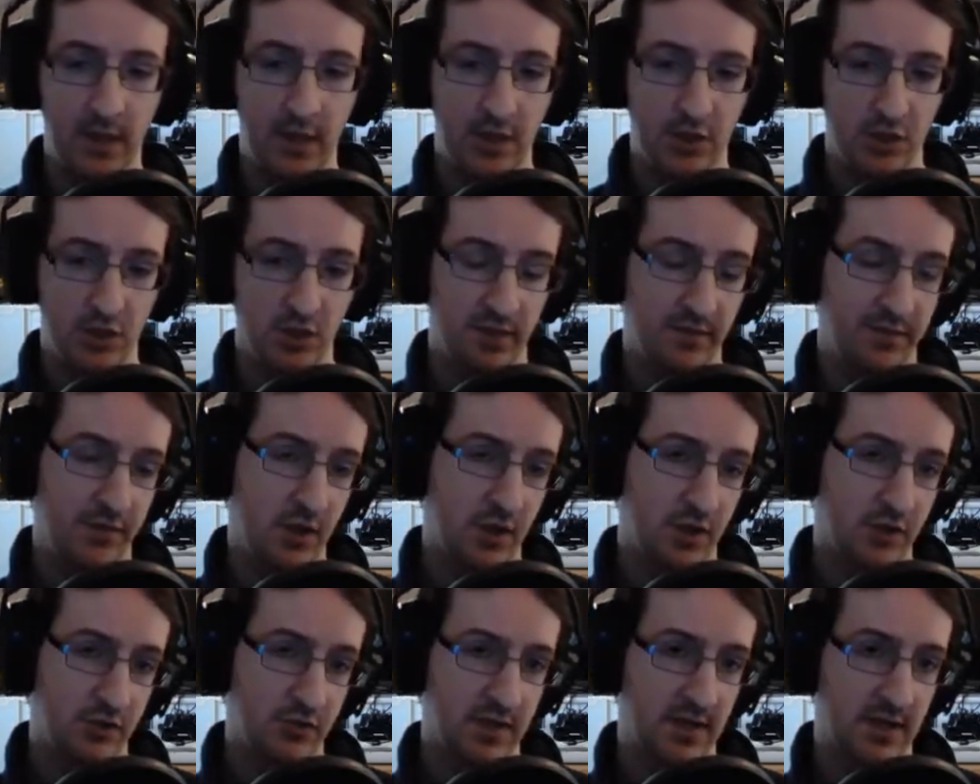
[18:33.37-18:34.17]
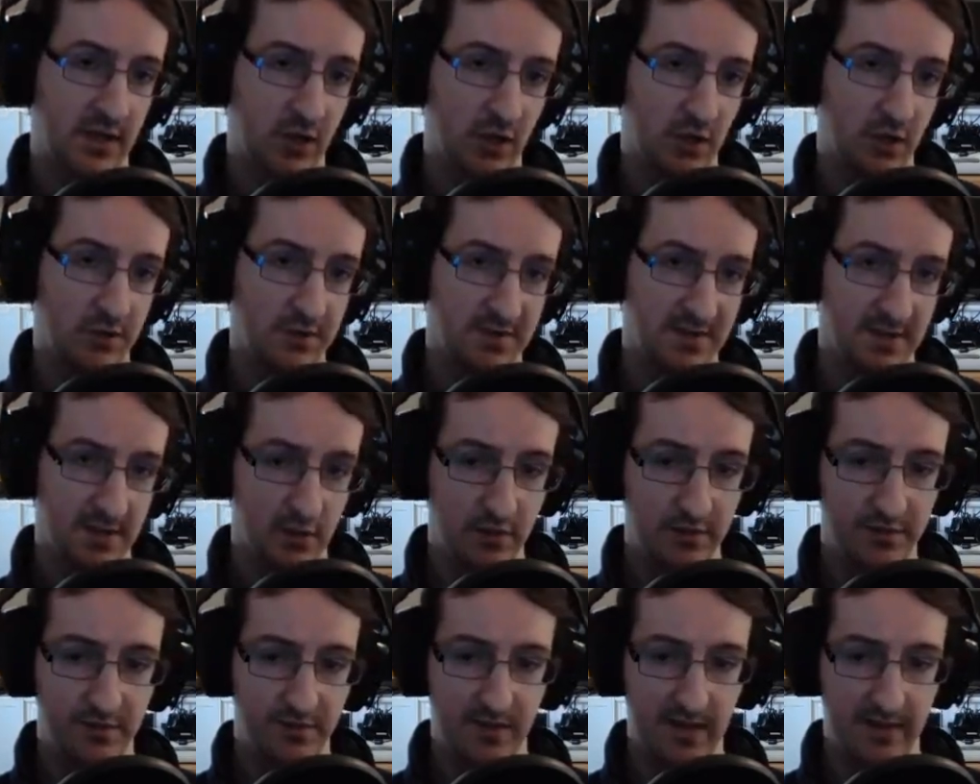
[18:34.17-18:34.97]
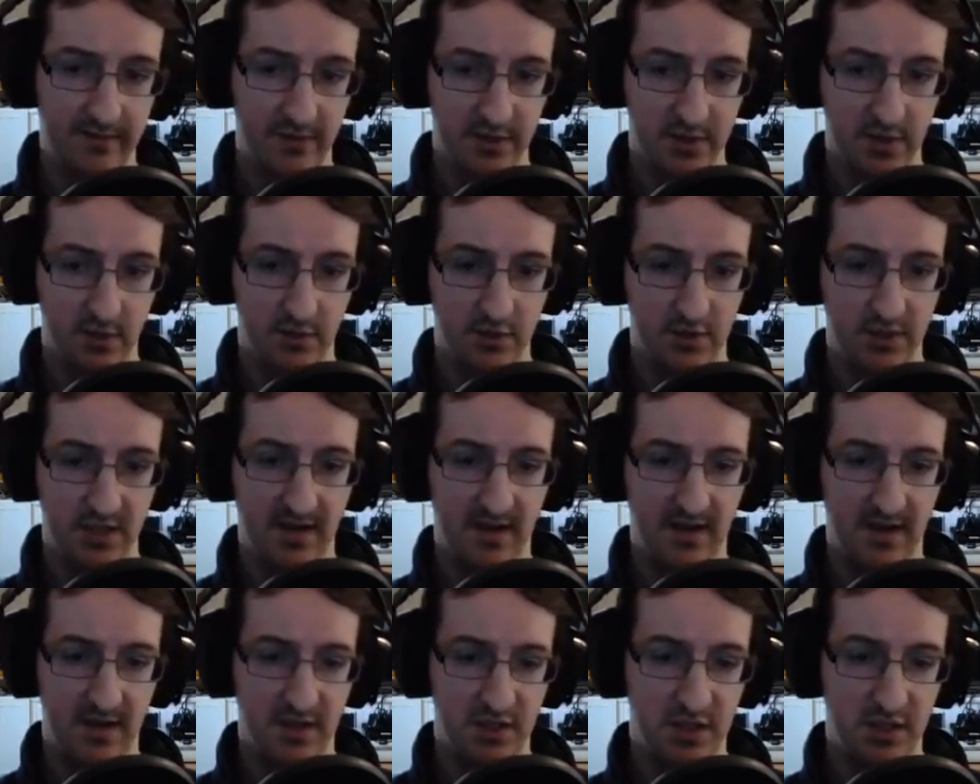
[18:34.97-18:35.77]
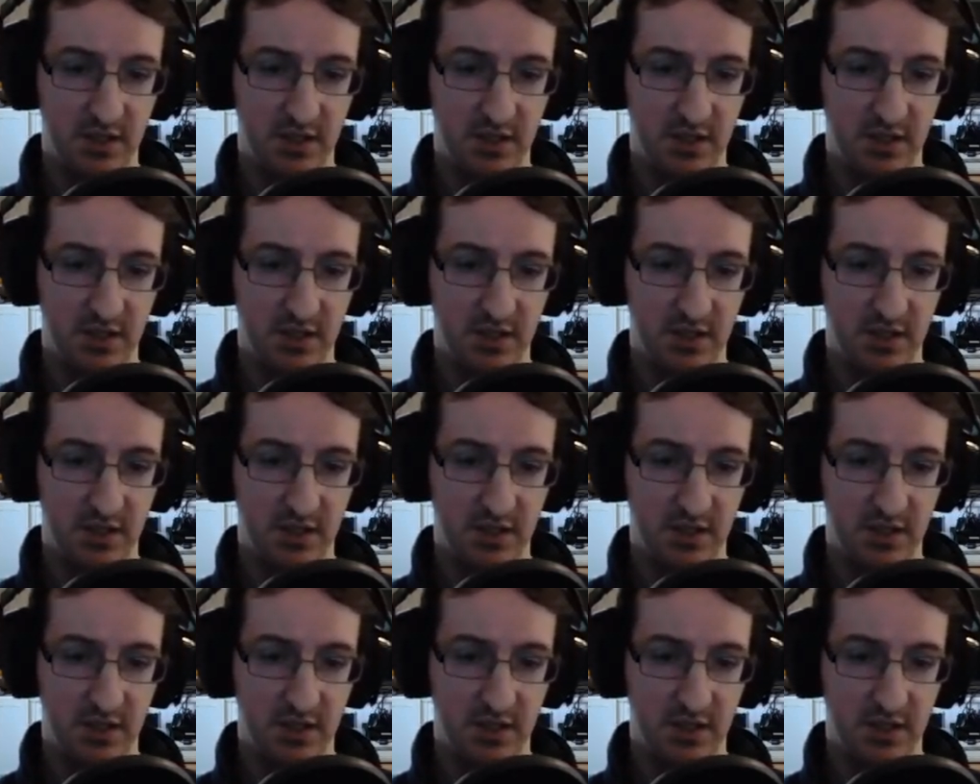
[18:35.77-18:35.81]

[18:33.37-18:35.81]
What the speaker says: So if you're trying to constantly go for a level 2 charge,